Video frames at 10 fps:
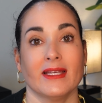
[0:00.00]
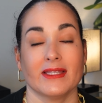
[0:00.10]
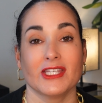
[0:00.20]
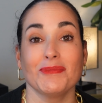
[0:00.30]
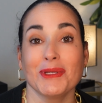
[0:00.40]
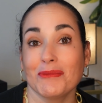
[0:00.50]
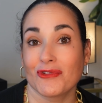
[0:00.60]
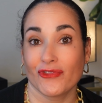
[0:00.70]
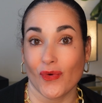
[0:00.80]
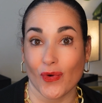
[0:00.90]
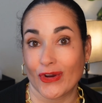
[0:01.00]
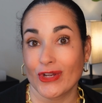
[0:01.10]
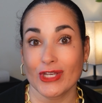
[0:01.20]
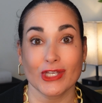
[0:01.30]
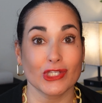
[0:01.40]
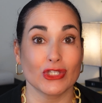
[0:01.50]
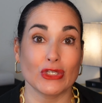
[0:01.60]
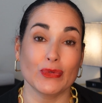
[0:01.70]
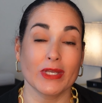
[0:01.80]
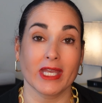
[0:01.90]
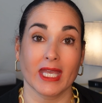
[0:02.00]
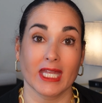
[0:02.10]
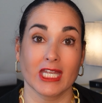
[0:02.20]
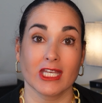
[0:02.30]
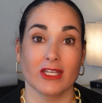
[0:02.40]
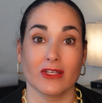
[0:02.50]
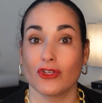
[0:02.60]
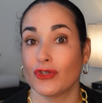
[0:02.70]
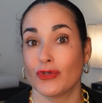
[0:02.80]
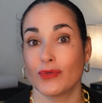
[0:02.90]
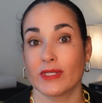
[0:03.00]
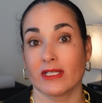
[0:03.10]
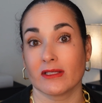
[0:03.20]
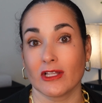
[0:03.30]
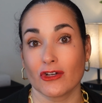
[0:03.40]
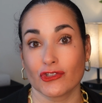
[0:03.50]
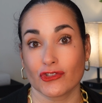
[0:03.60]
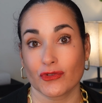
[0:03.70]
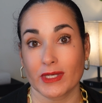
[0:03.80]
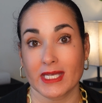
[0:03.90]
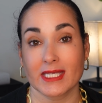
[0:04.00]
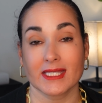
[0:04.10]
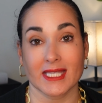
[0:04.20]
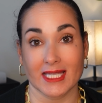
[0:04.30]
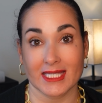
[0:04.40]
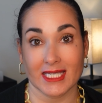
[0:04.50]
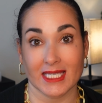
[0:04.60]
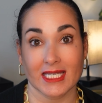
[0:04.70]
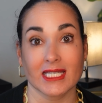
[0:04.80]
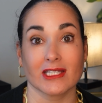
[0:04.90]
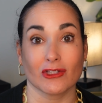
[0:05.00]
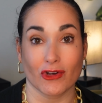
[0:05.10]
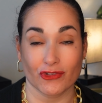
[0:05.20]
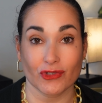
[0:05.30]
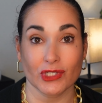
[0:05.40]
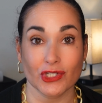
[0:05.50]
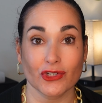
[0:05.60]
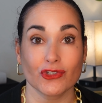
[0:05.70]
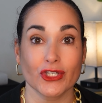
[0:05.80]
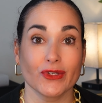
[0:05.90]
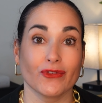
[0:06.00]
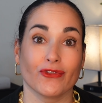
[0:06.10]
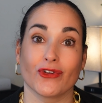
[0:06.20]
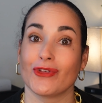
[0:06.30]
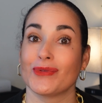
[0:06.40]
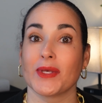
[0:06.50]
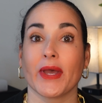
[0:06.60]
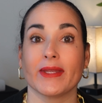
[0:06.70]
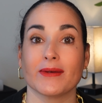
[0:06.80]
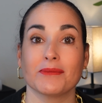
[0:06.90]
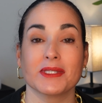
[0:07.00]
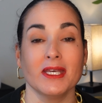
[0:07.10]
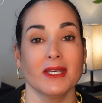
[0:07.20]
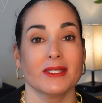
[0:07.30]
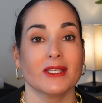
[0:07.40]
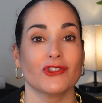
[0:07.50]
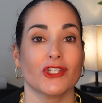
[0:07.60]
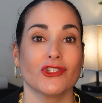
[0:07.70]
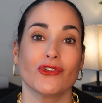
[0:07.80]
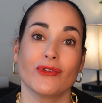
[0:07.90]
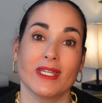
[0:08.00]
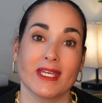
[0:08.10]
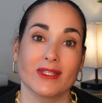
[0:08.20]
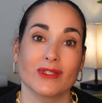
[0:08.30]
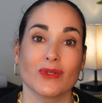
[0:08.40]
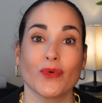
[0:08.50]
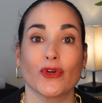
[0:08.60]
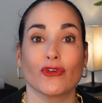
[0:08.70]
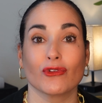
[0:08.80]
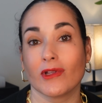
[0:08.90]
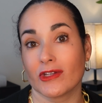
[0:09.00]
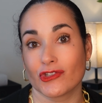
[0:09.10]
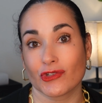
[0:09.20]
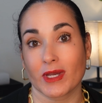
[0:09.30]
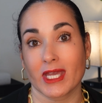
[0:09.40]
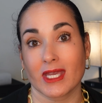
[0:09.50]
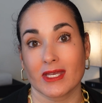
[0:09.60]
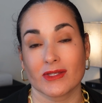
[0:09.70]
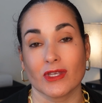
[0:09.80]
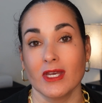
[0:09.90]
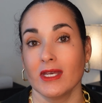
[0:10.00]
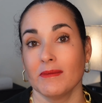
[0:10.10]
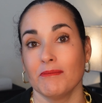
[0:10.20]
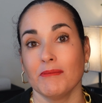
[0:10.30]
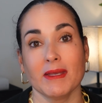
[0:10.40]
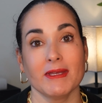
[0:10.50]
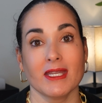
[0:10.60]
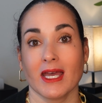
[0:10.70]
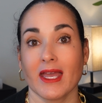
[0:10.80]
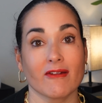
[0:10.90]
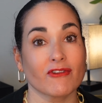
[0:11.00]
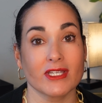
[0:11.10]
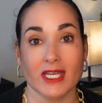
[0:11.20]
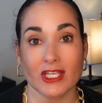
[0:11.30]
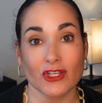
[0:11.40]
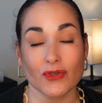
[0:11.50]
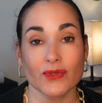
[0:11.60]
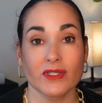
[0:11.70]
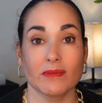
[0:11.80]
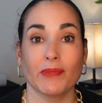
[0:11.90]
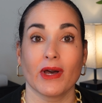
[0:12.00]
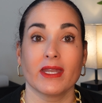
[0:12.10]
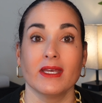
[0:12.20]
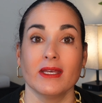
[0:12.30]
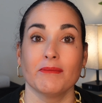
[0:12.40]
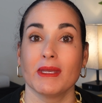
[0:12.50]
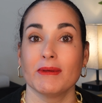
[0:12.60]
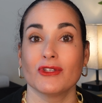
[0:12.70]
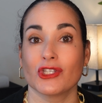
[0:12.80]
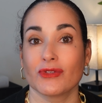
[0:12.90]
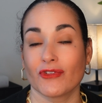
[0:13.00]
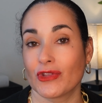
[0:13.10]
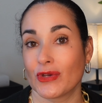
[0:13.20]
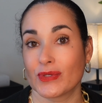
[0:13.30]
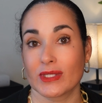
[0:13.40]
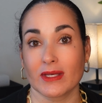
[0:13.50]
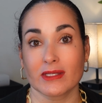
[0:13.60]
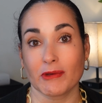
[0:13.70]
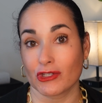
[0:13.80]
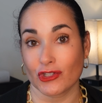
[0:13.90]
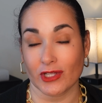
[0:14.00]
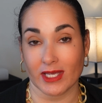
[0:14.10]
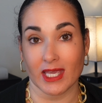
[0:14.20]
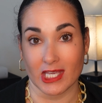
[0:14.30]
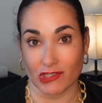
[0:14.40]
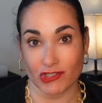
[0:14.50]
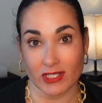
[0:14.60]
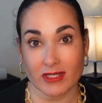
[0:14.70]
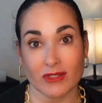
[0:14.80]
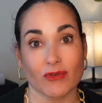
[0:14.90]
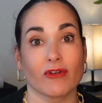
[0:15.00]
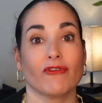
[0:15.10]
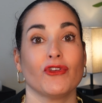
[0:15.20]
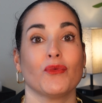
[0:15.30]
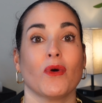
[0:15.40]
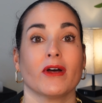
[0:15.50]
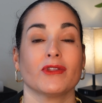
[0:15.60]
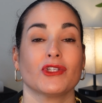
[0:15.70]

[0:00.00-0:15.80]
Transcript: Tip number 4 is you can use luxury scented laundry detergent for those items such as your knits or your lingeries, Maybe not everyday use, but maybe just for those special occasions, or if you want